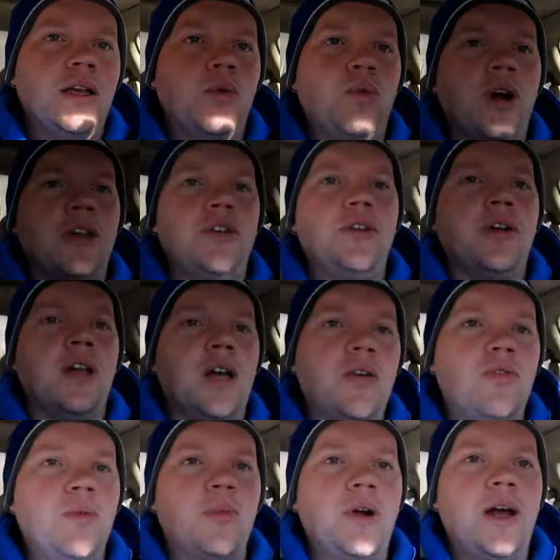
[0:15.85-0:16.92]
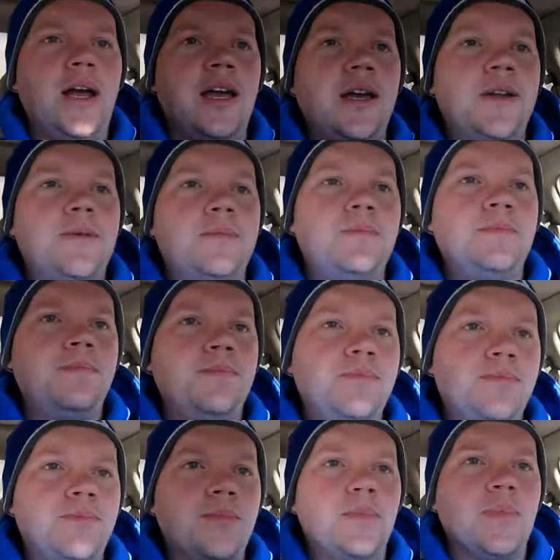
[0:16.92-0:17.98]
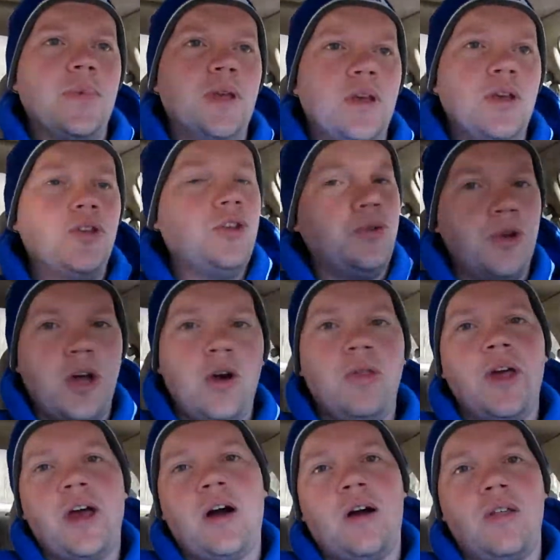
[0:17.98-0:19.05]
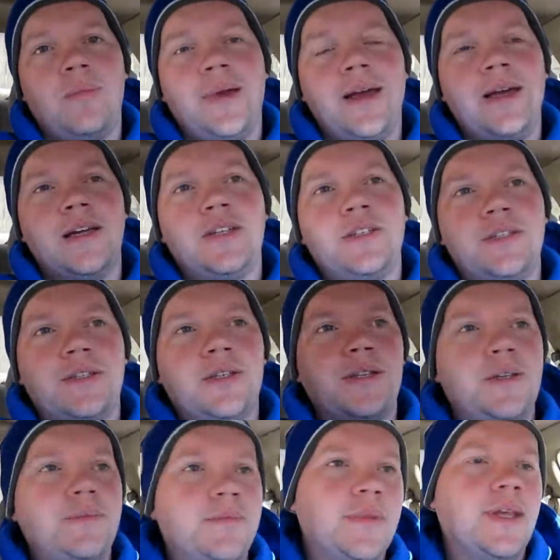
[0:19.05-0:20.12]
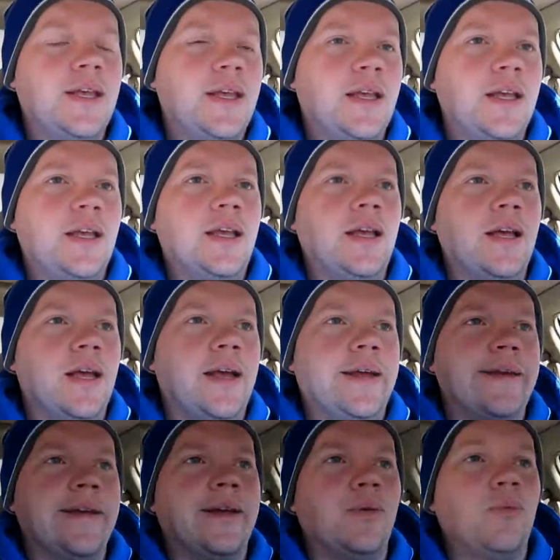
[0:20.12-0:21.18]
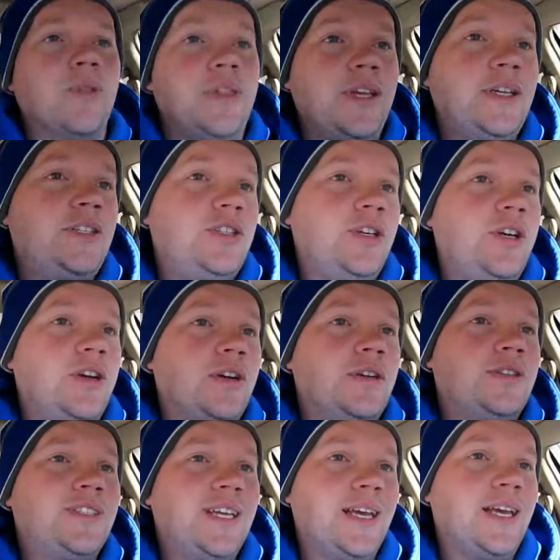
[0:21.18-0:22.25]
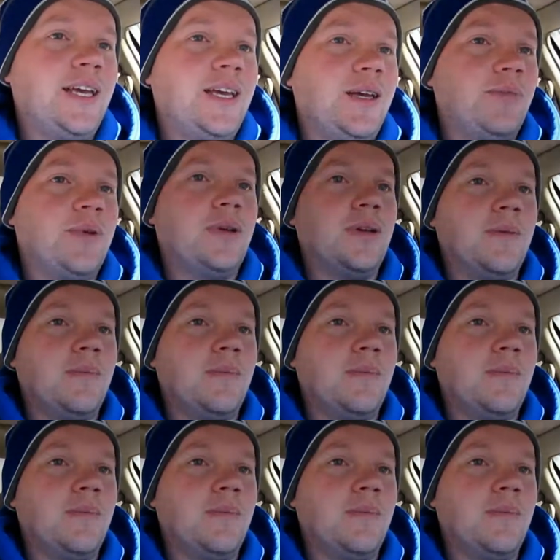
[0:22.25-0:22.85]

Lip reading: Whether you love them or hate them, you know they are the best. And with this year's team,